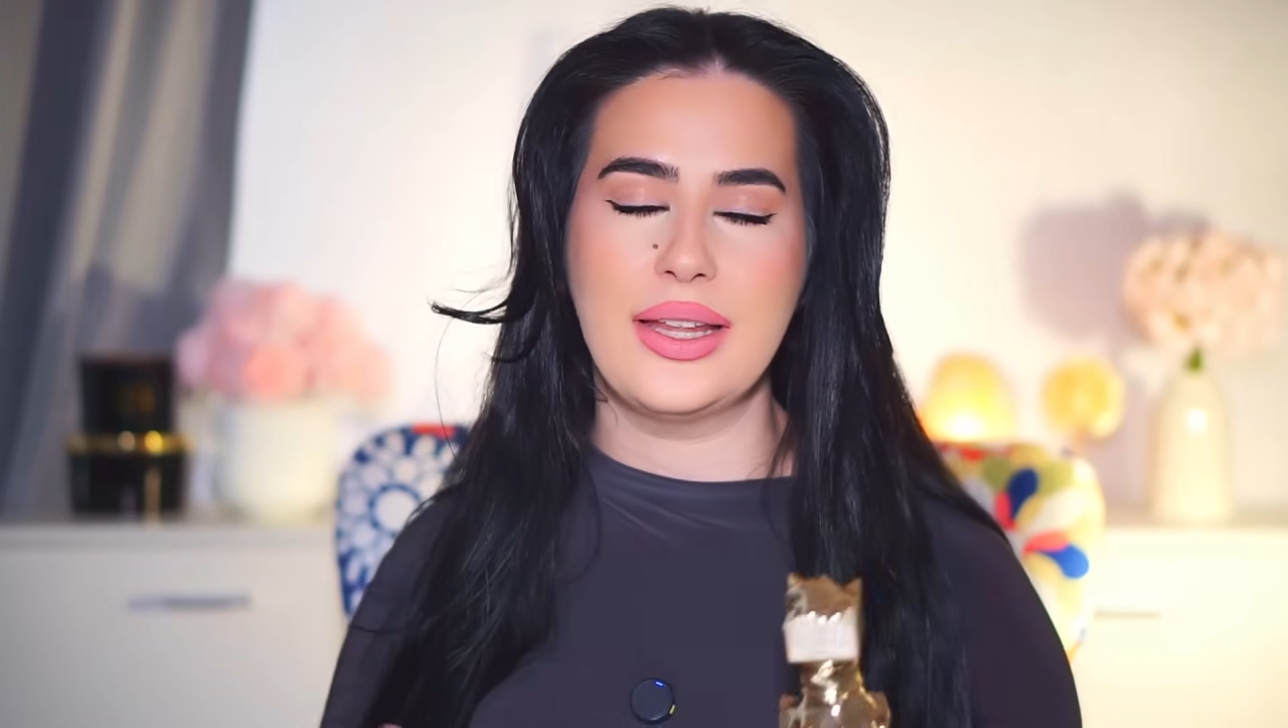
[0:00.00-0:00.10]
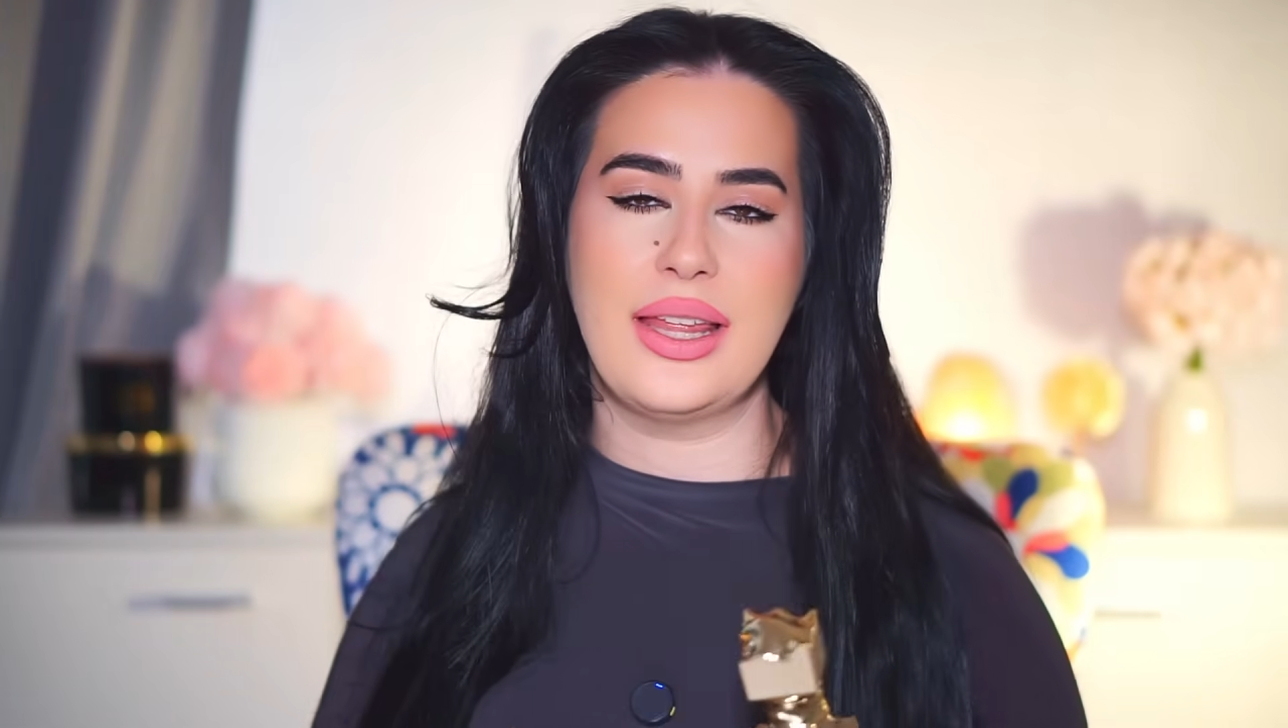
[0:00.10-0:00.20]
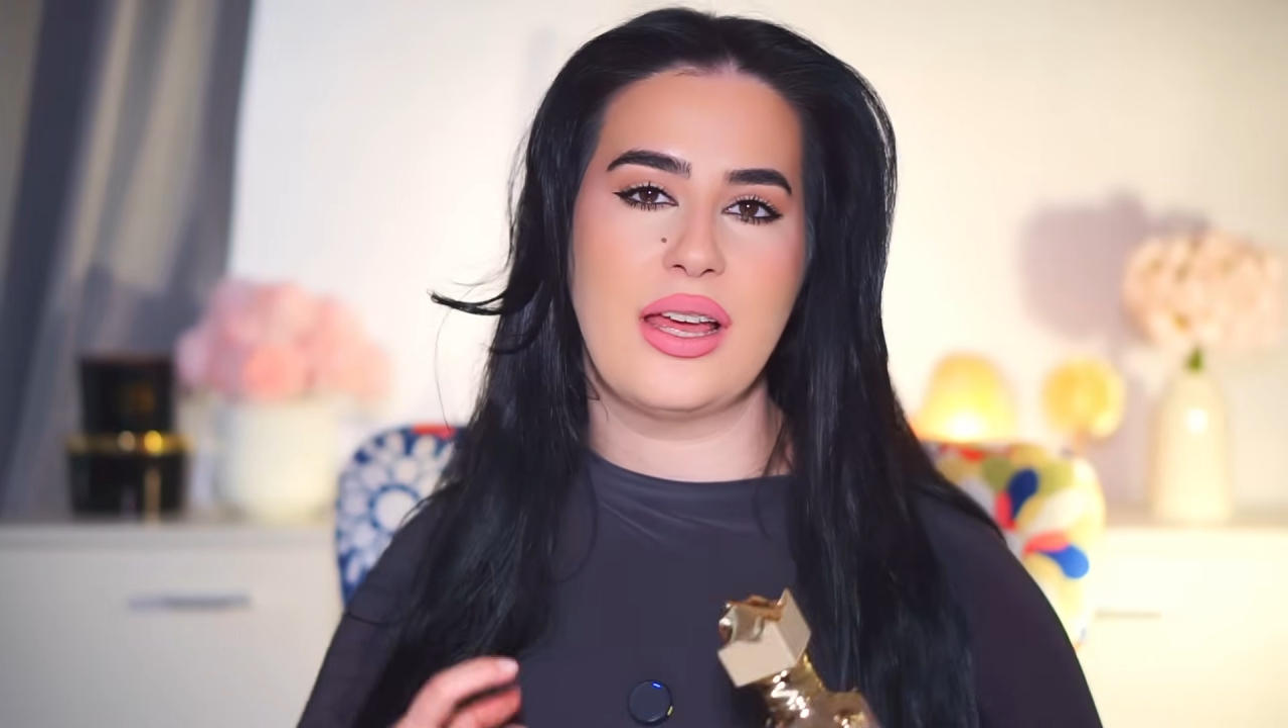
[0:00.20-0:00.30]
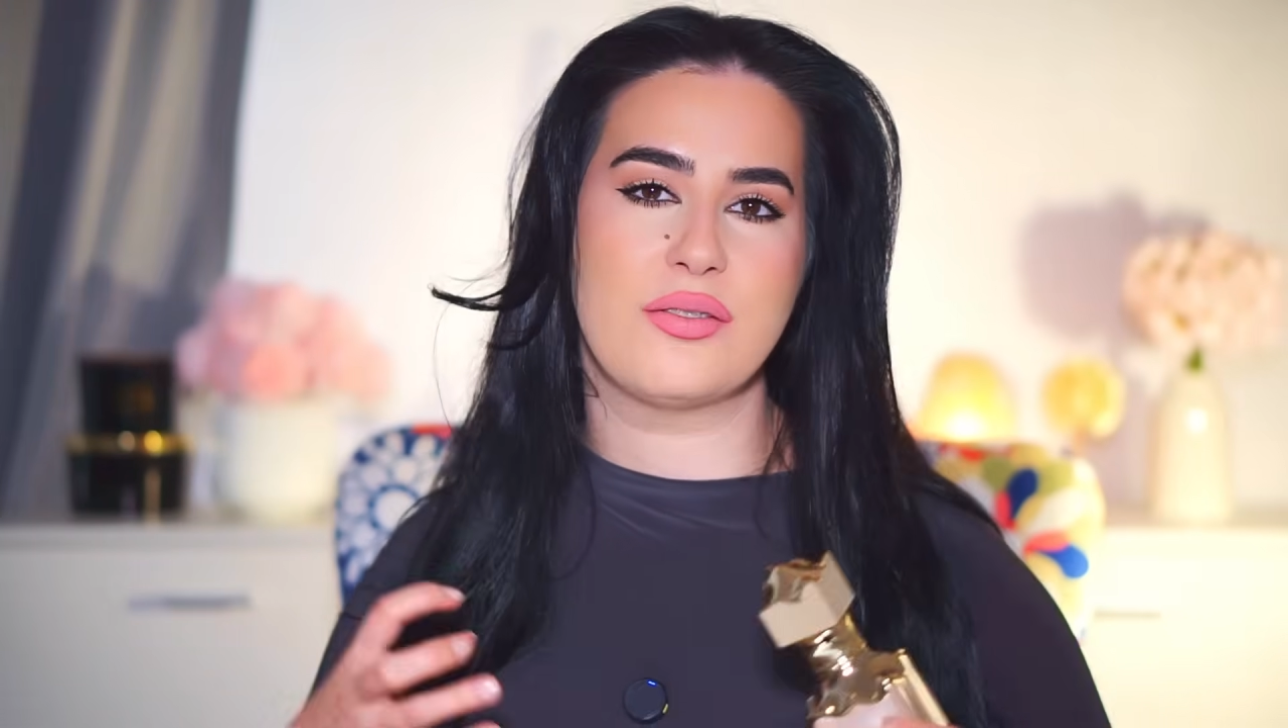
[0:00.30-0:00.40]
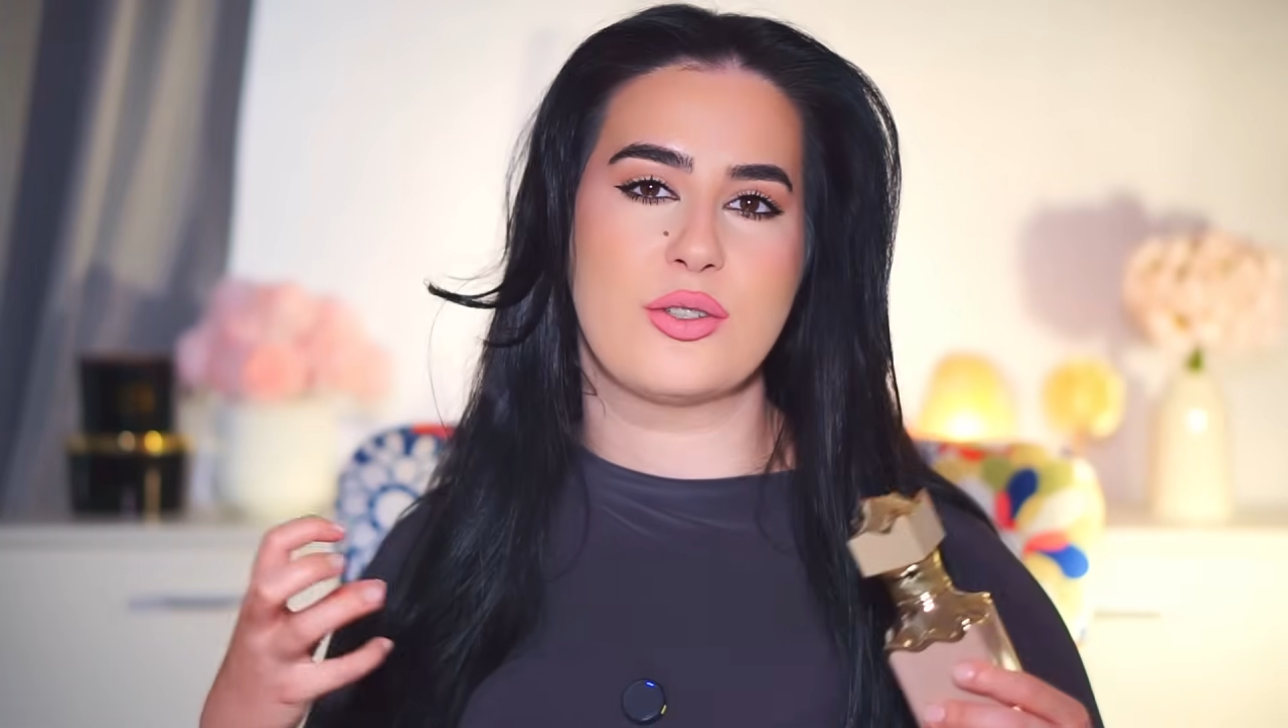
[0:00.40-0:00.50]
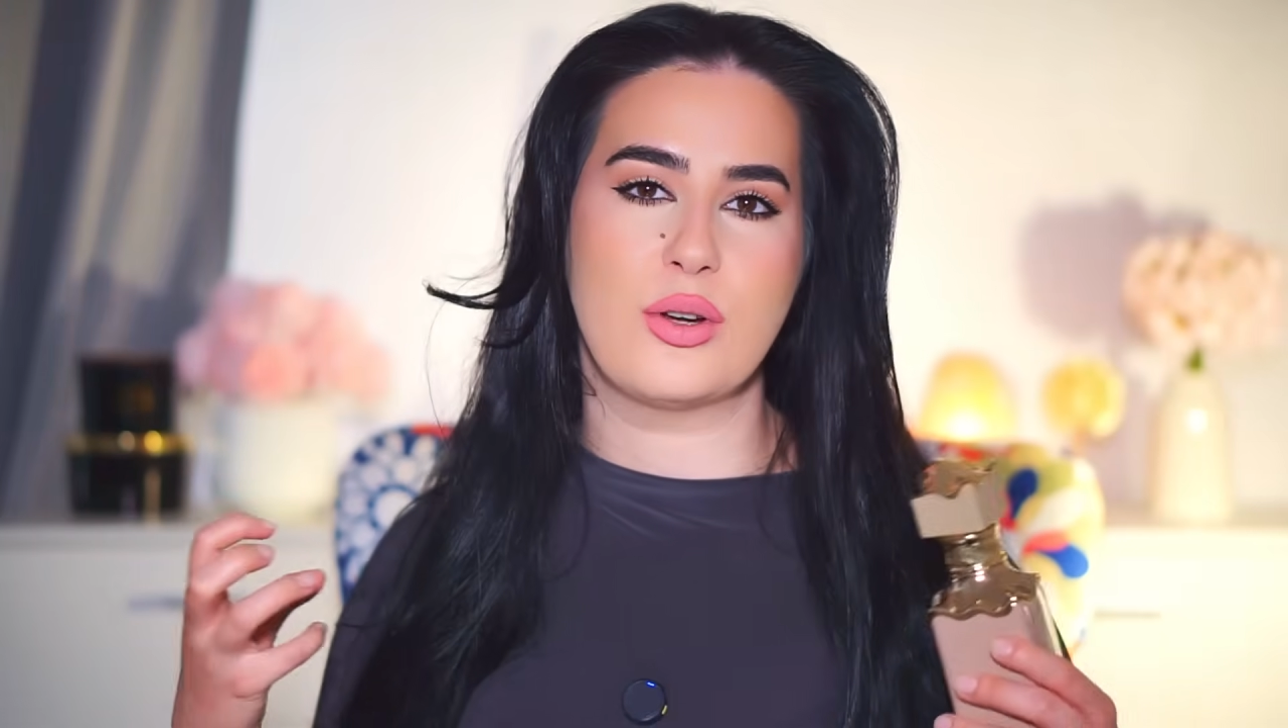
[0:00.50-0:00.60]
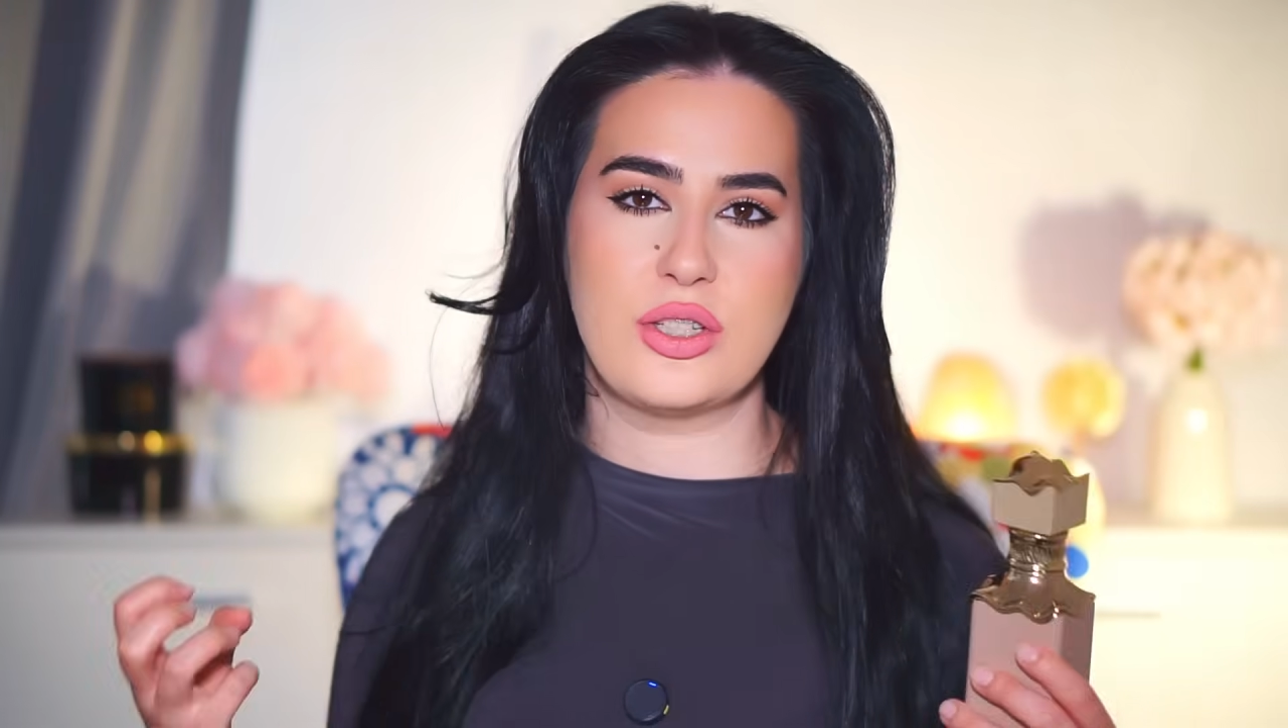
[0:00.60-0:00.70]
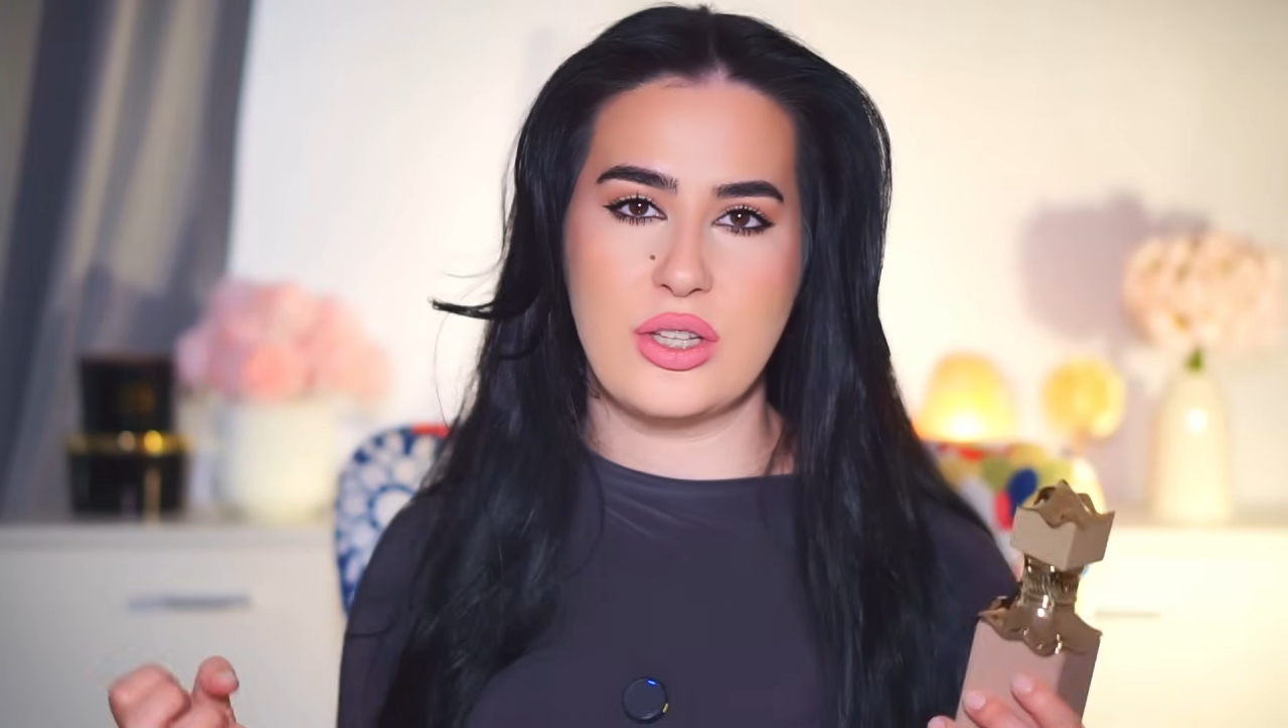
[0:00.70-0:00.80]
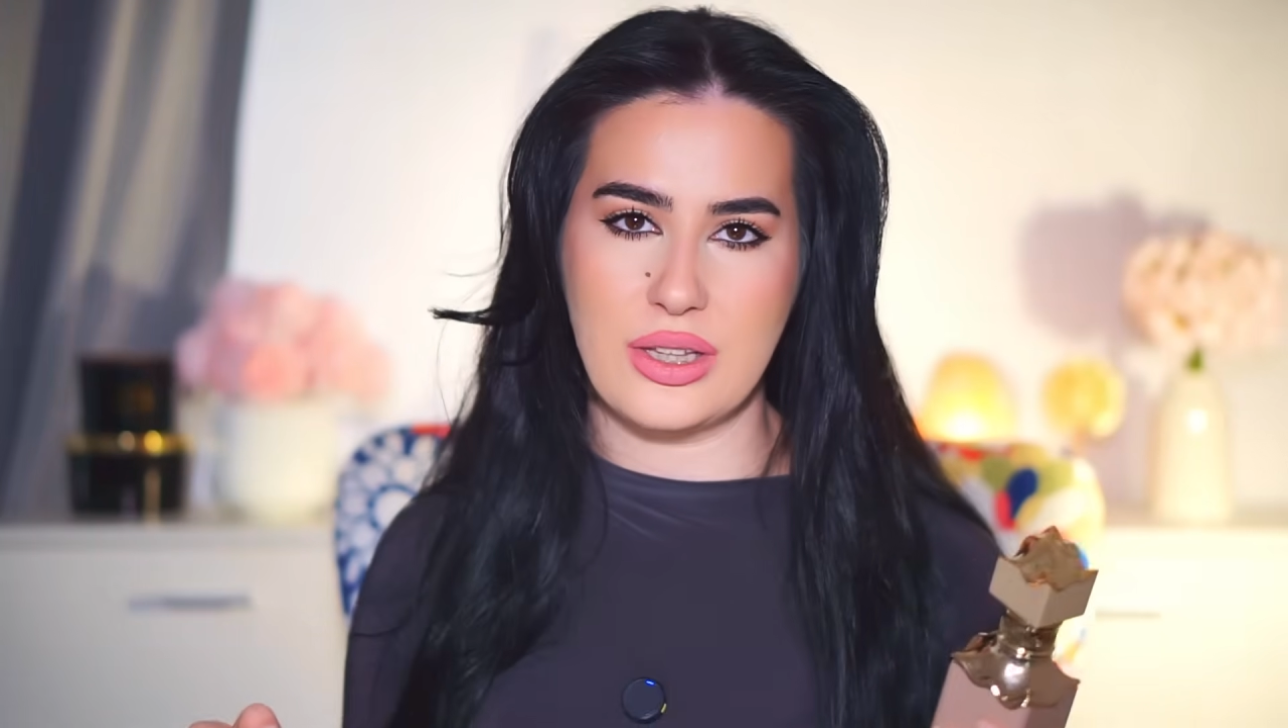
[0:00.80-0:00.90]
they have stretched